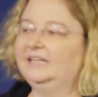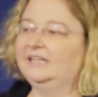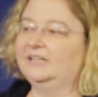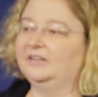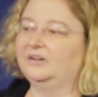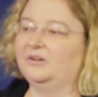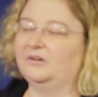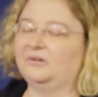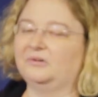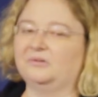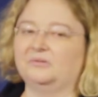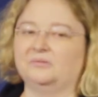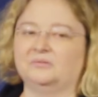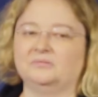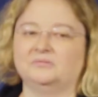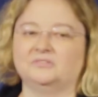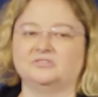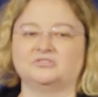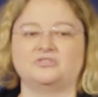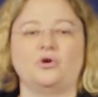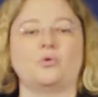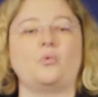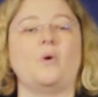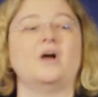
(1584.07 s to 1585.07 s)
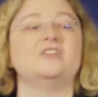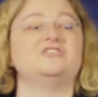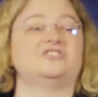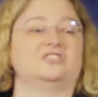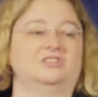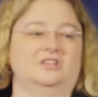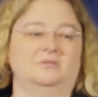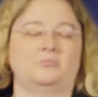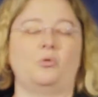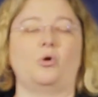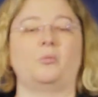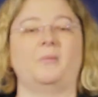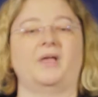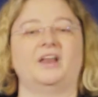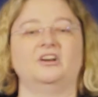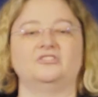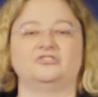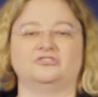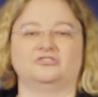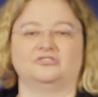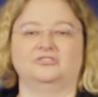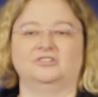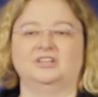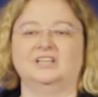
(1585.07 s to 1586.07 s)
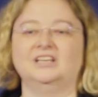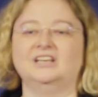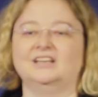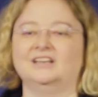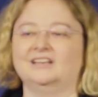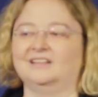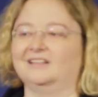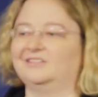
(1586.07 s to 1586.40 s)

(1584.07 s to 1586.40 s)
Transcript: you know, there's no question that more managers are needed.